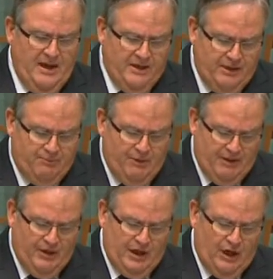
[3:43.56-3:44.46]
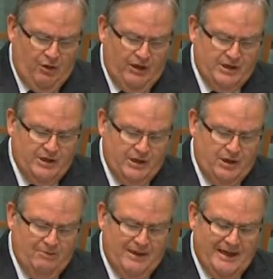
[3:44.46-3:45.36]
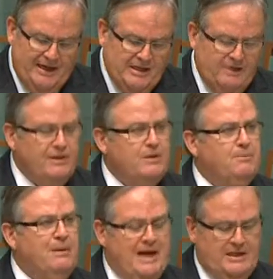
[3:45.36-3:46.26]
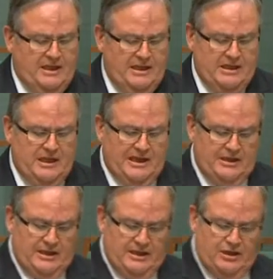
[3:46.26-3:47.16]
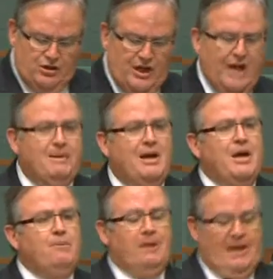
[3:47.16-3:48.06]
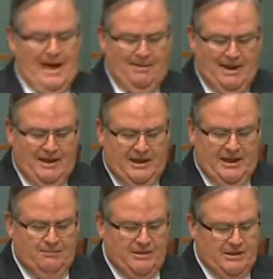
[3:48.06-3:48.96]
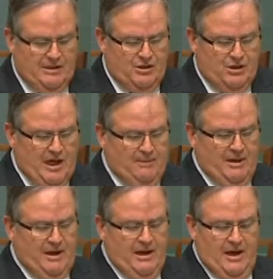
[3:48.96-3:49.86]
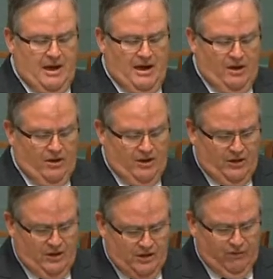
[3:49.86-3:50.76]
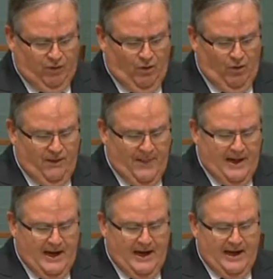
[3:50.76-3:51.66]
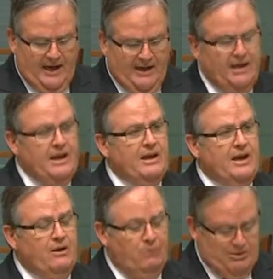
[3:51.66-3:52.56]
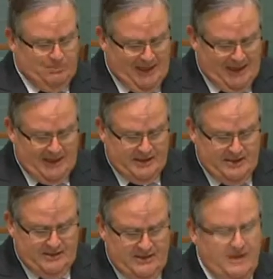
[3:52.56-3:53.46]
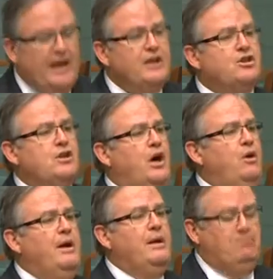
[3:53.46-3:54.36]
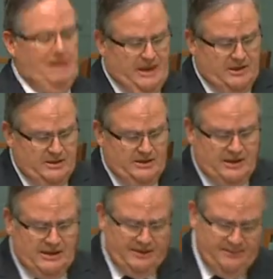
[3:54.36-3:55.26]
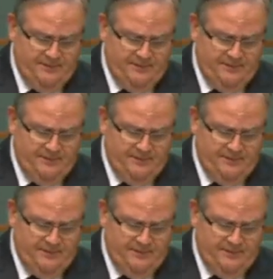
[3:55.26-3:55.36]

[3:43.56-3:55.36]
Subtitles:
The Coalition did not make it easy for them to pass legislation in this chamber, but Labor had the numbers in this chamber, on this floor, and it was passed. And so it passed the Senate.